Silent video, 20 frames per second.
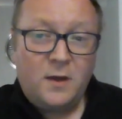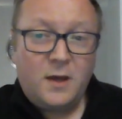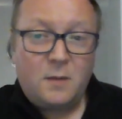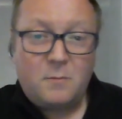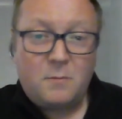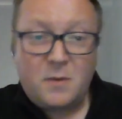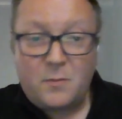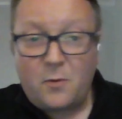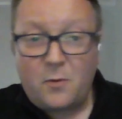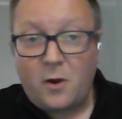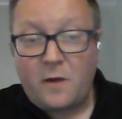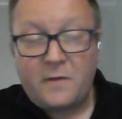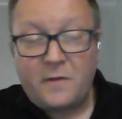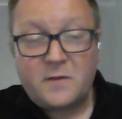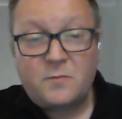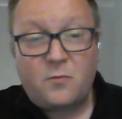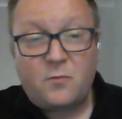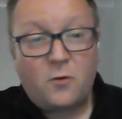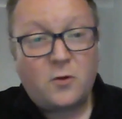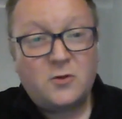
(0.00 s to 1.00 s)
and be part of
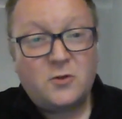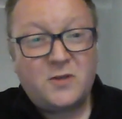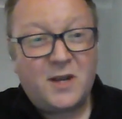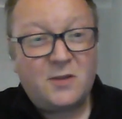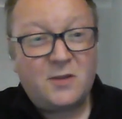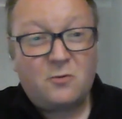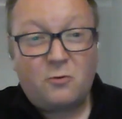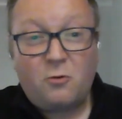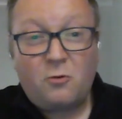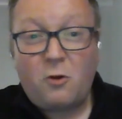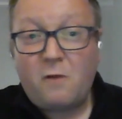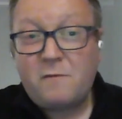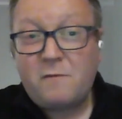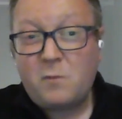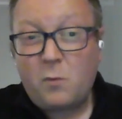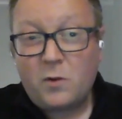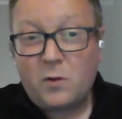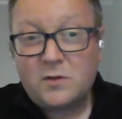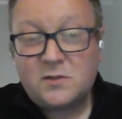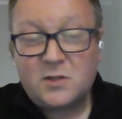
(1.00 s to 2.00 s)
this project or not, if he
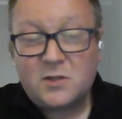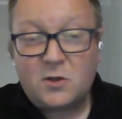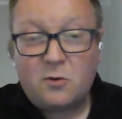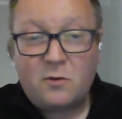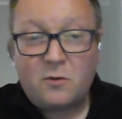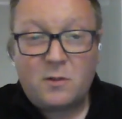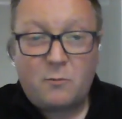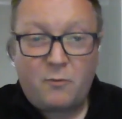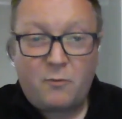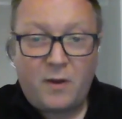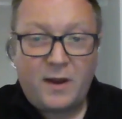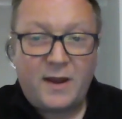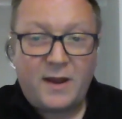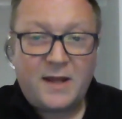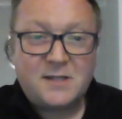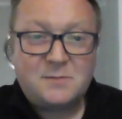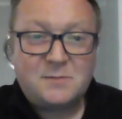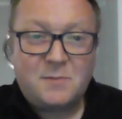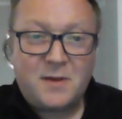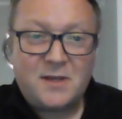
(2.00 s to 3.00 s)
wants to go to the bright
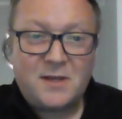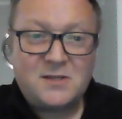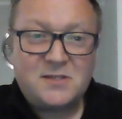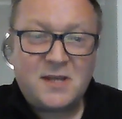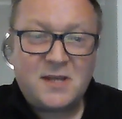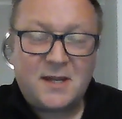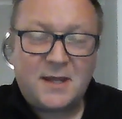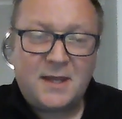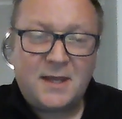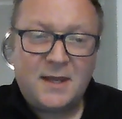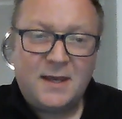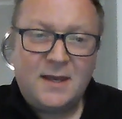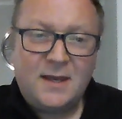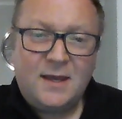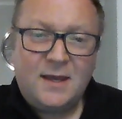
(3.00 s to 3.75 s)
lights big city